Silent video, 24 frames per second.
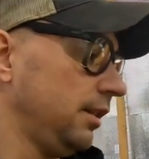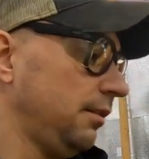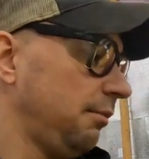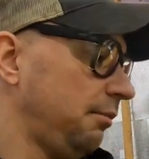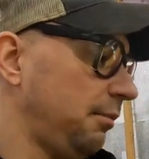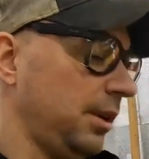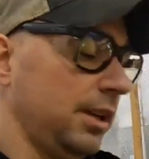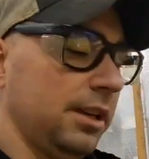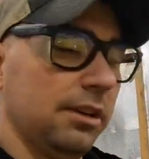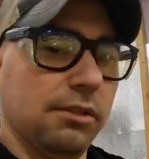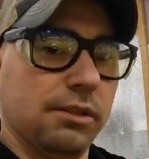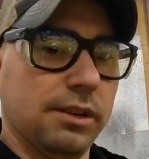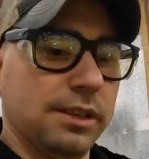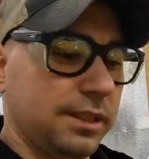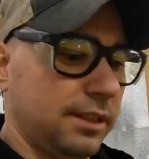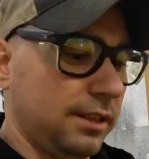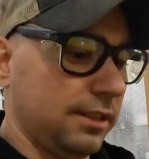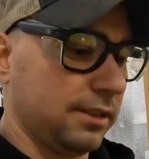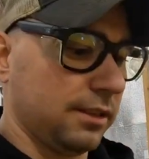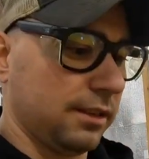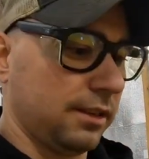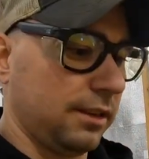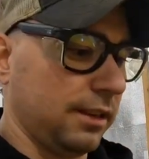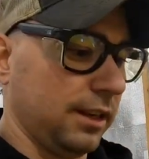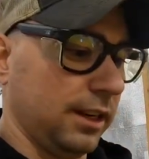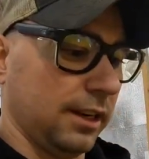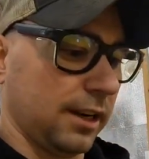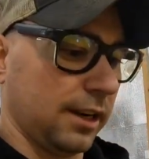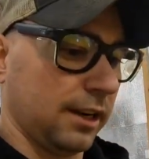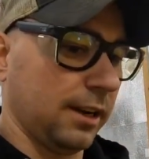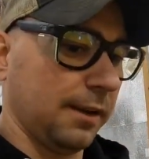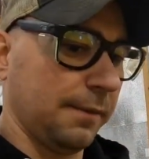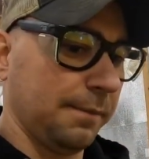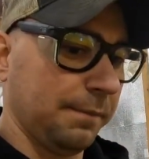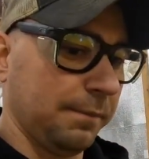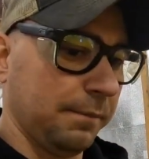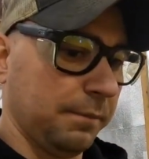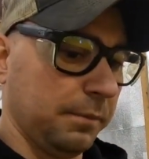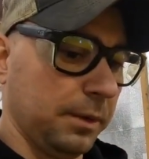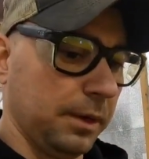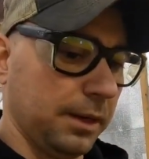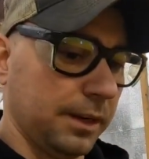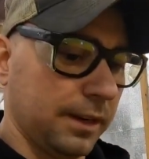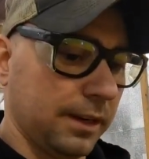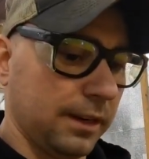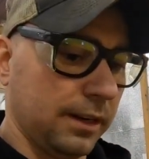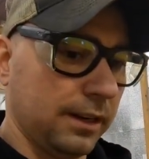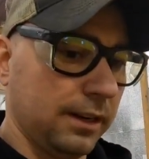be noisy as all heck.
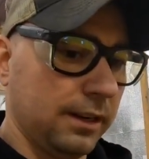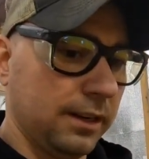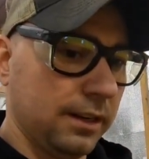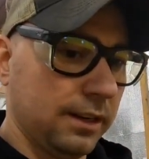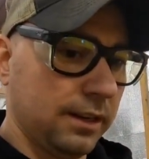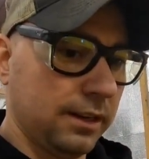But